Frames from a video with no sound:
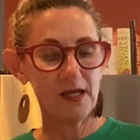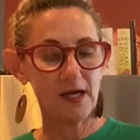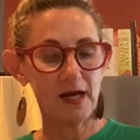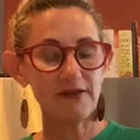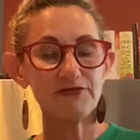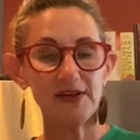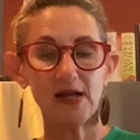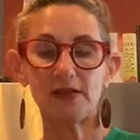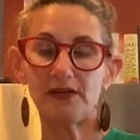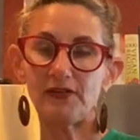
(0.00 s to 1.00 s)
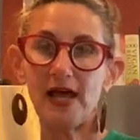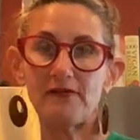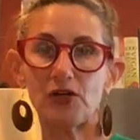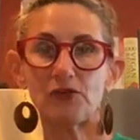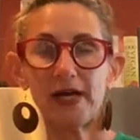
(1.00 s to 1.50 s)
I've found that if I
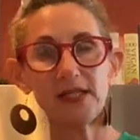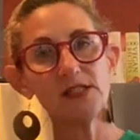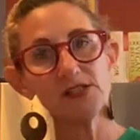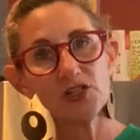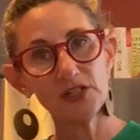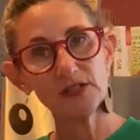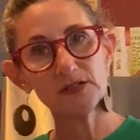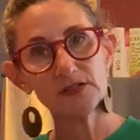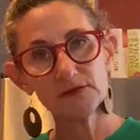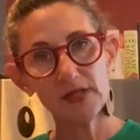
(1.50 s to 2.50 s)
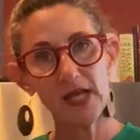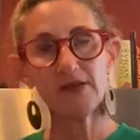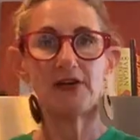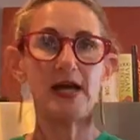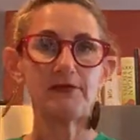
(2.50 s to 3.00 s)
have a grain that's cooked and
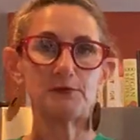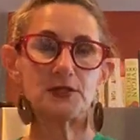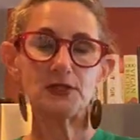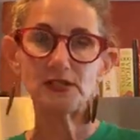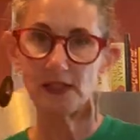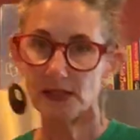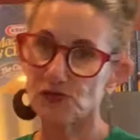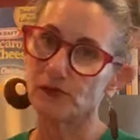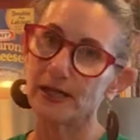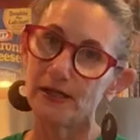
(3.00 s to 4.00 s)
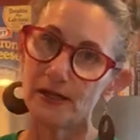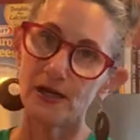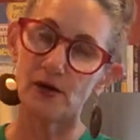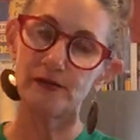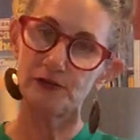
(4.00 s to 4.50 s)
if I have a protein that's ready to
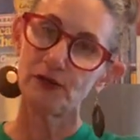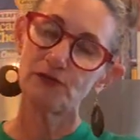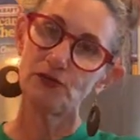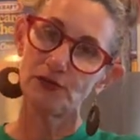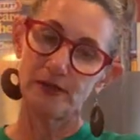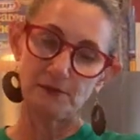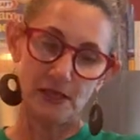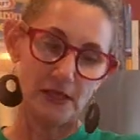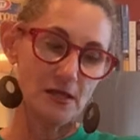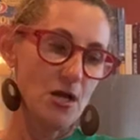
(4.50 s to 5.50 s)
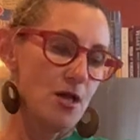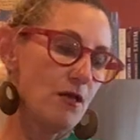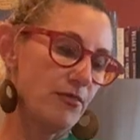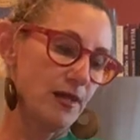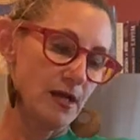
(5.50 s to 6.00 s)
go, if you do eat meat,
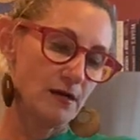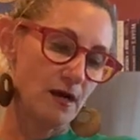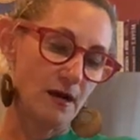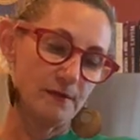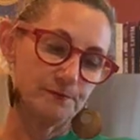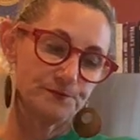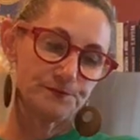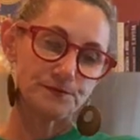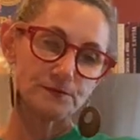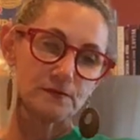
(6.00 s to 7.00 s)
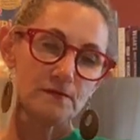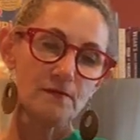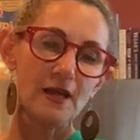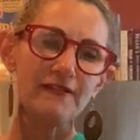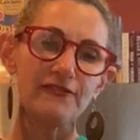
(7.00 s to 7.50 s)
then
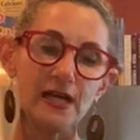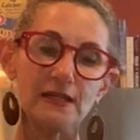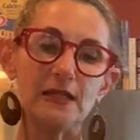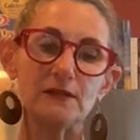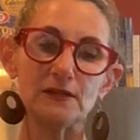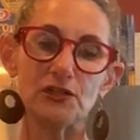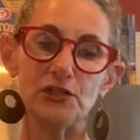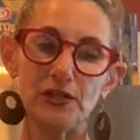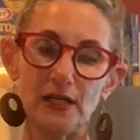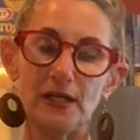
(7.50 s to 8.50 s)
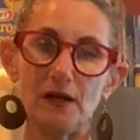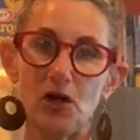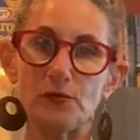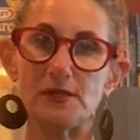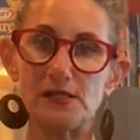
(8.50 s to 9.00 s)
I find that cooking at
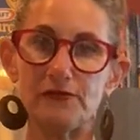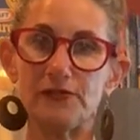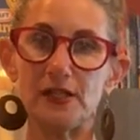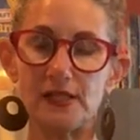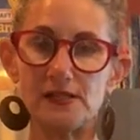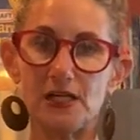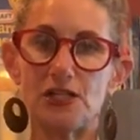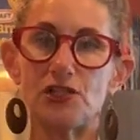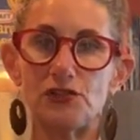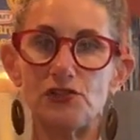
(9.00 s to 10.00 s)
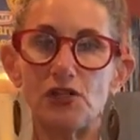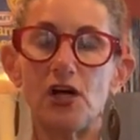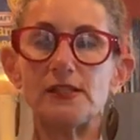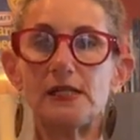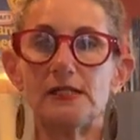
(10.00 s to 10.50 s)
home doesn't feel like such a
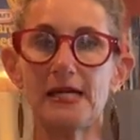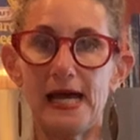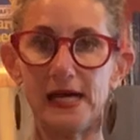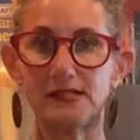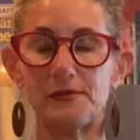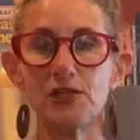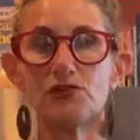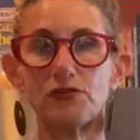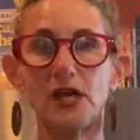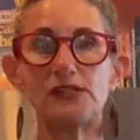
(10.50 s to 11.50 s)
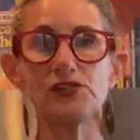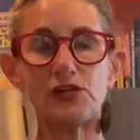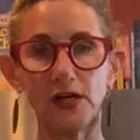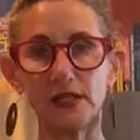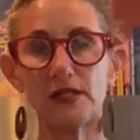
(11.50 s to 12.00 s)
daunting task because you're not
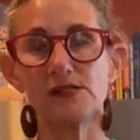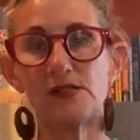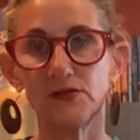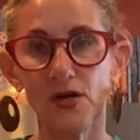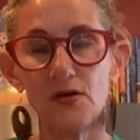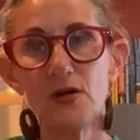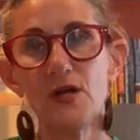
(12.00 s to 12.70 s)
starting at zero.